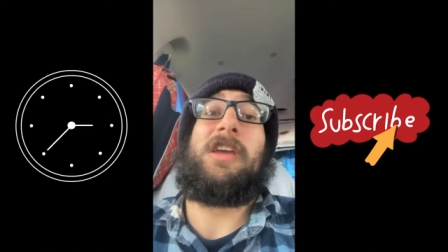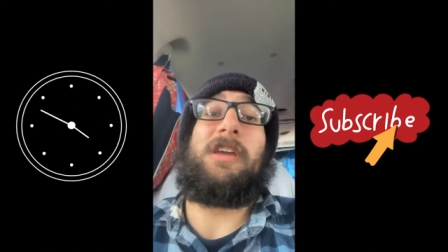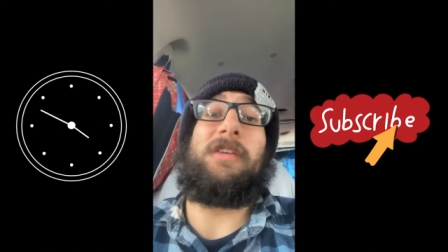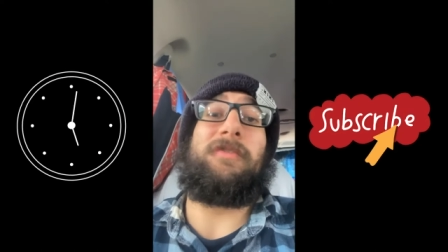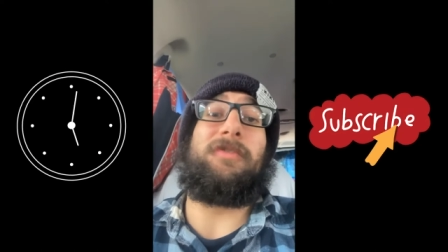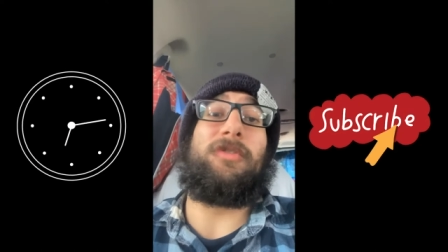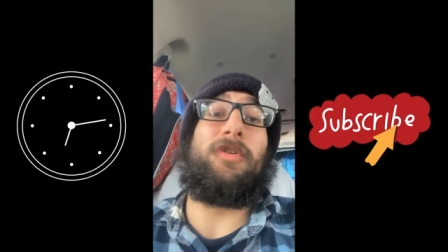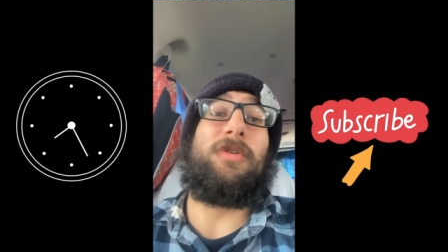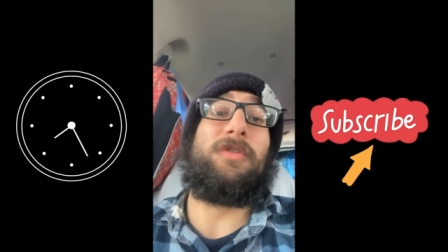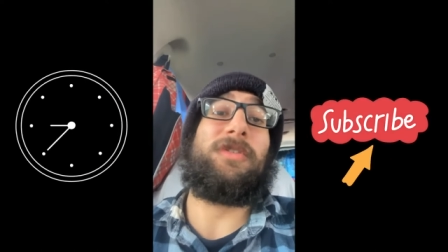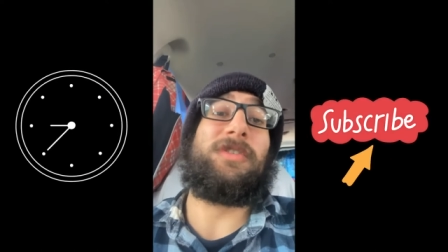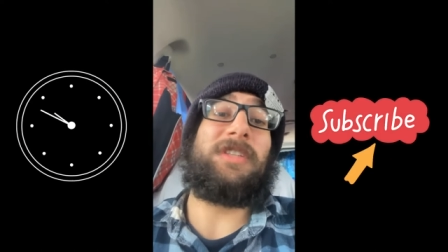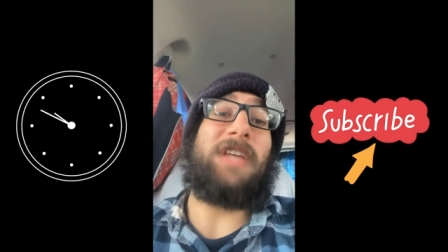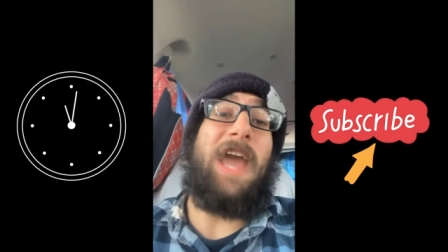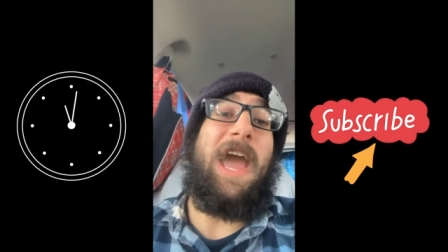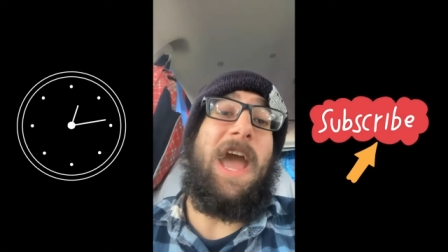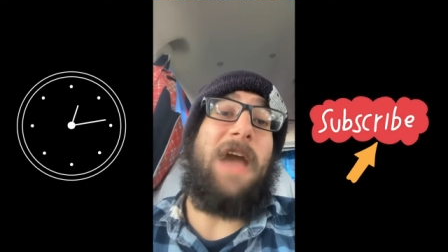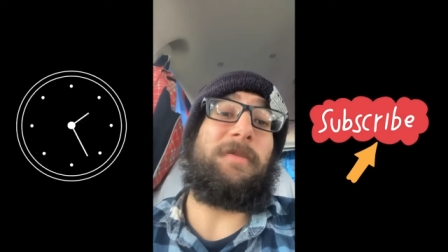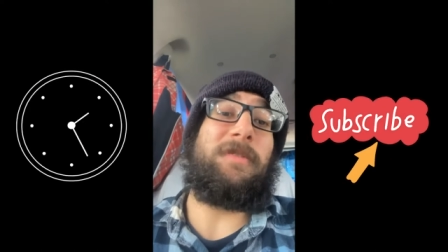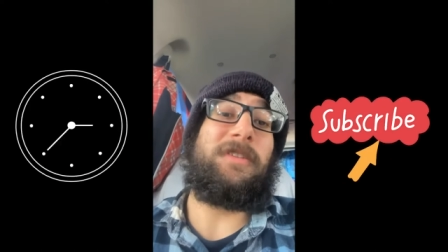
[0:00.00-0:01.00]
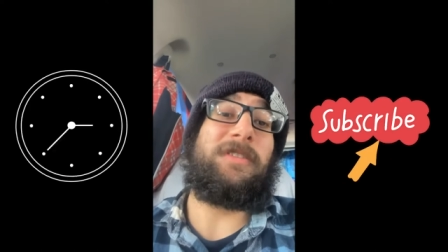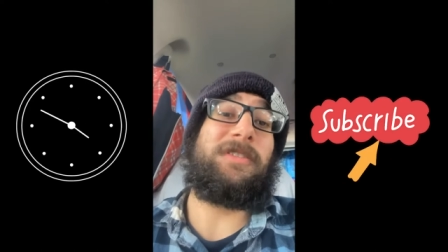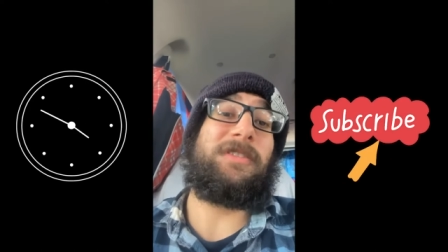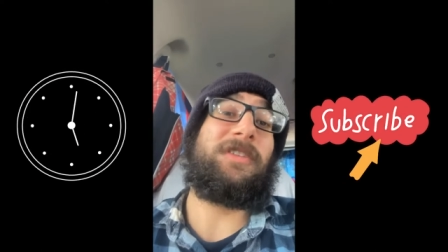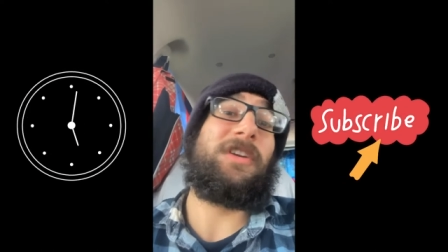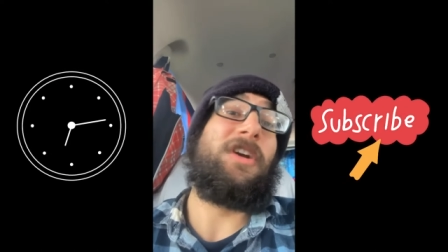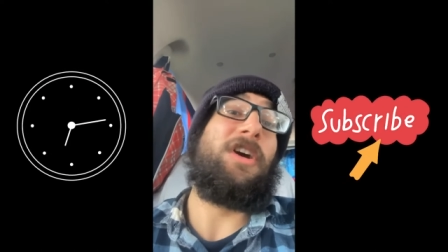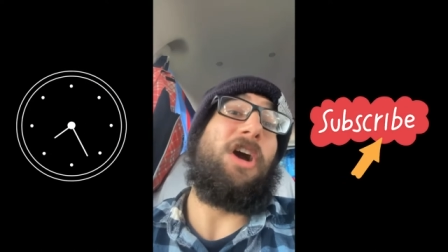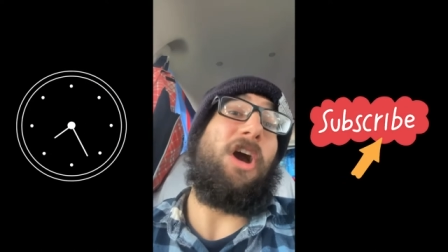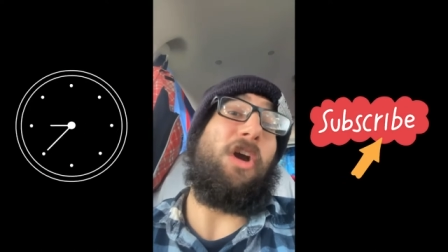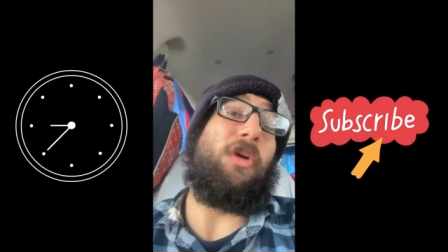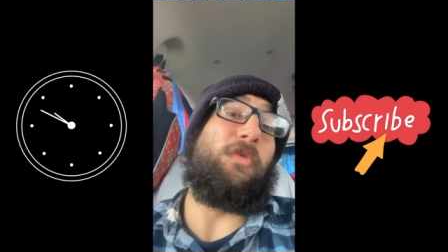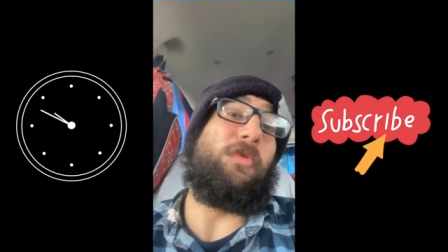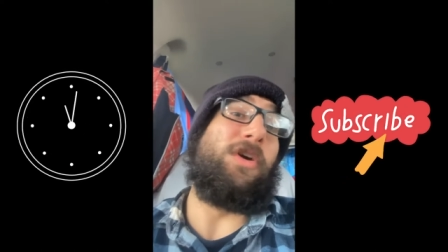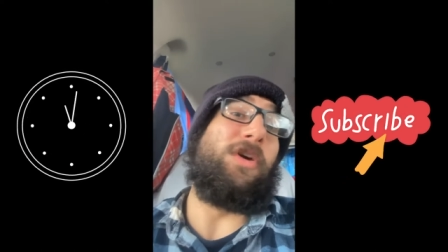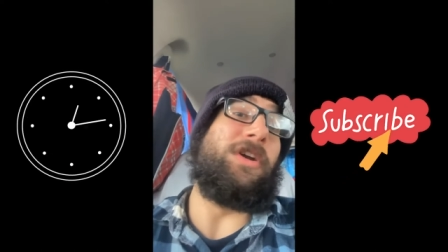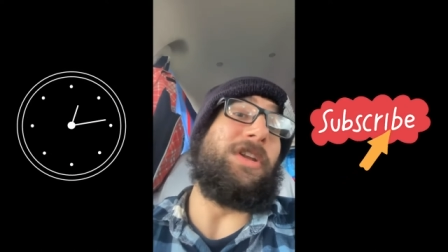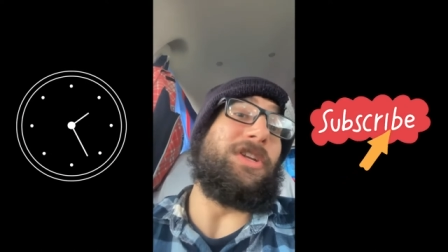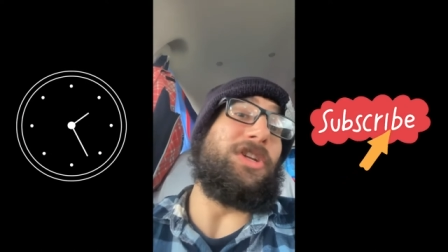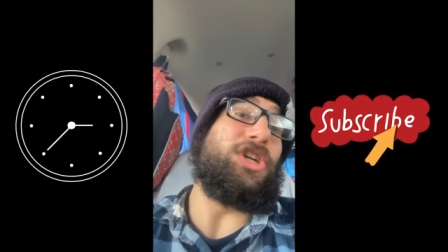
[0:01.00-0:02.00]
if those habits are
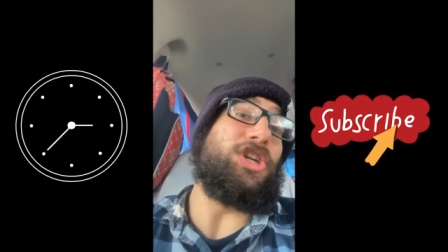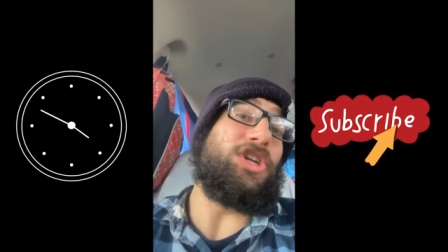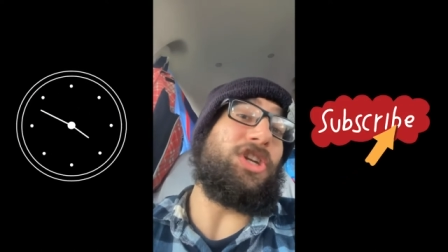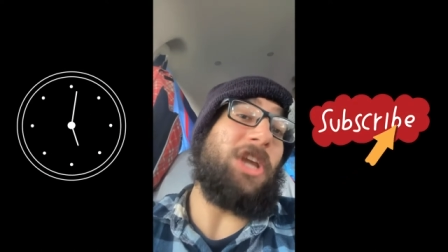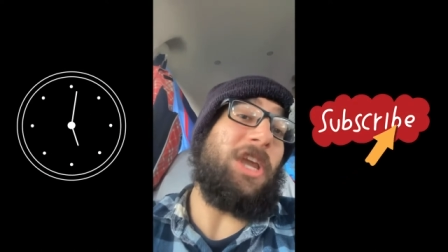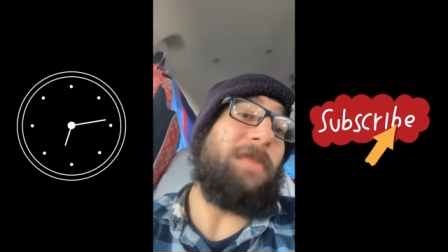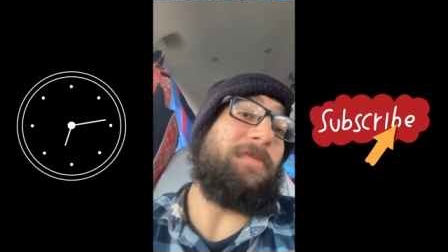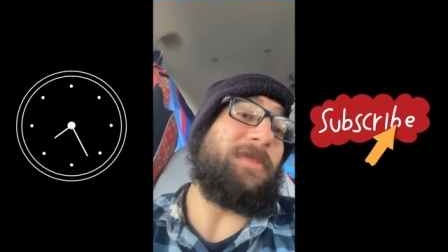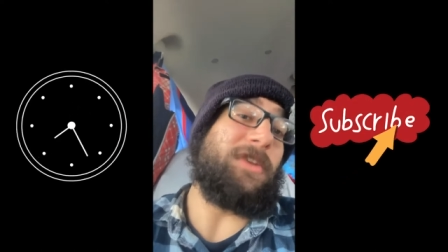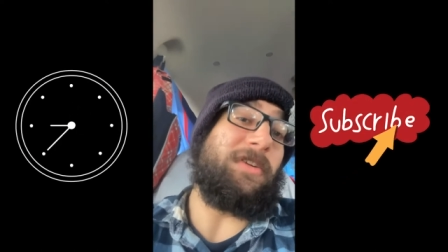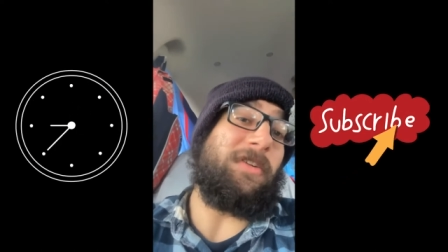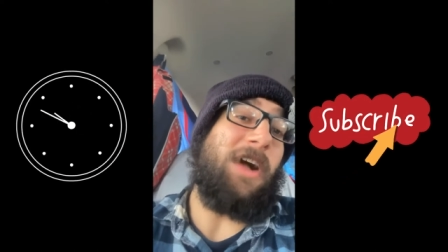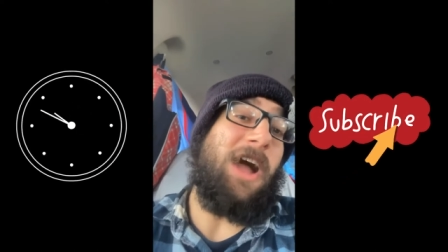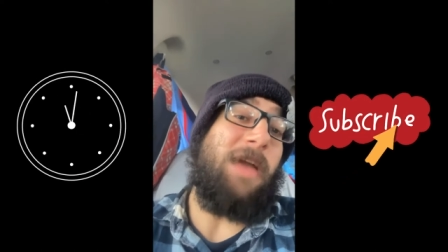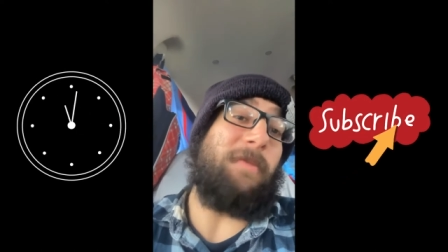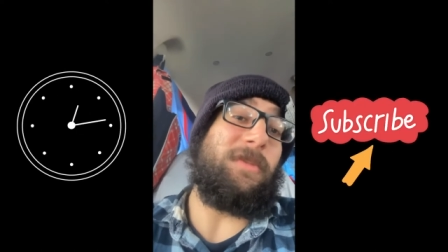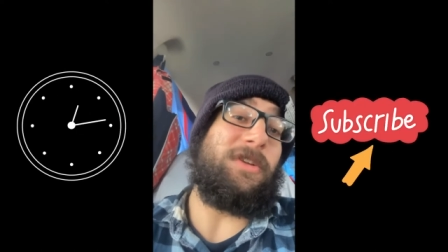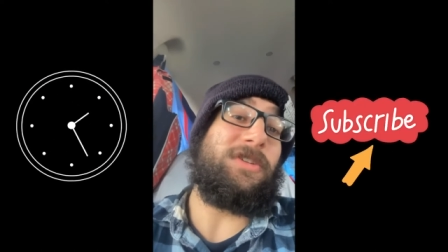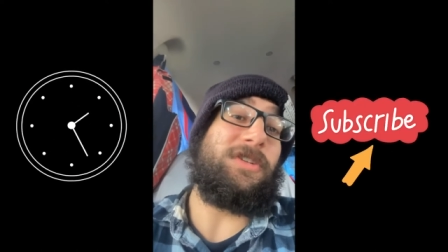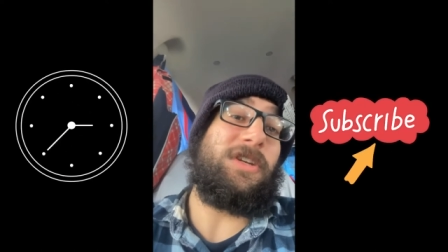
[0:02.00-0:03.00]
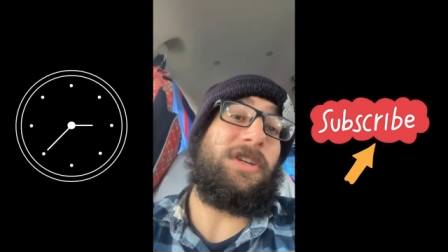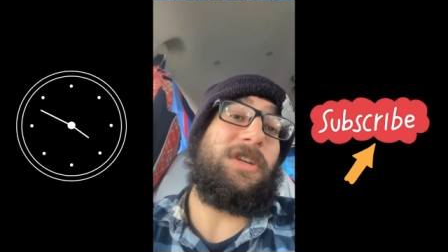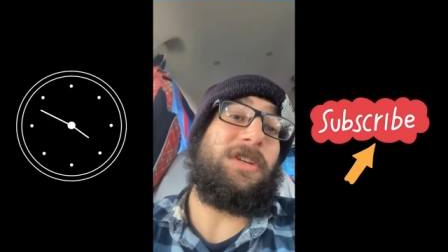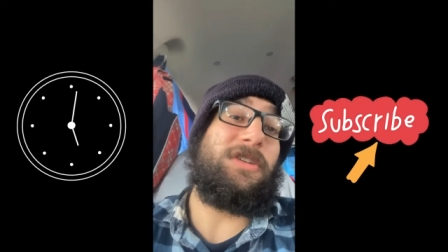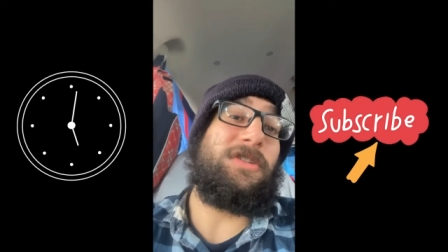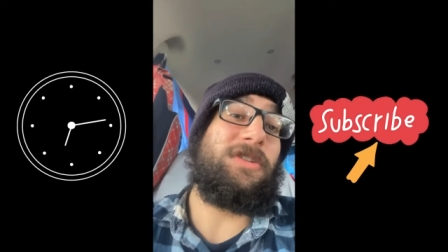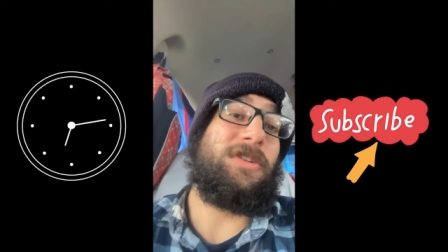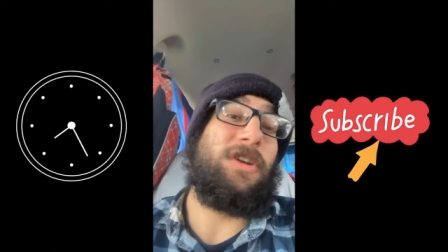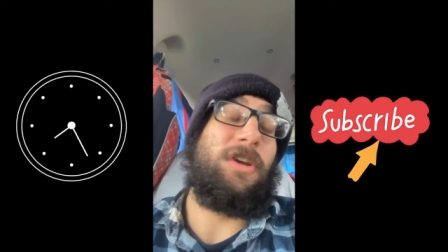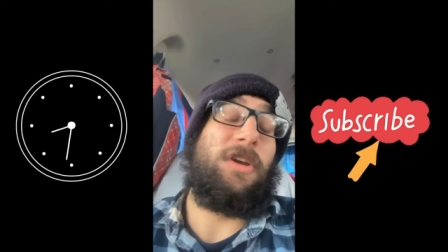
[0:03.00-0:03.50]
what shaped climate change,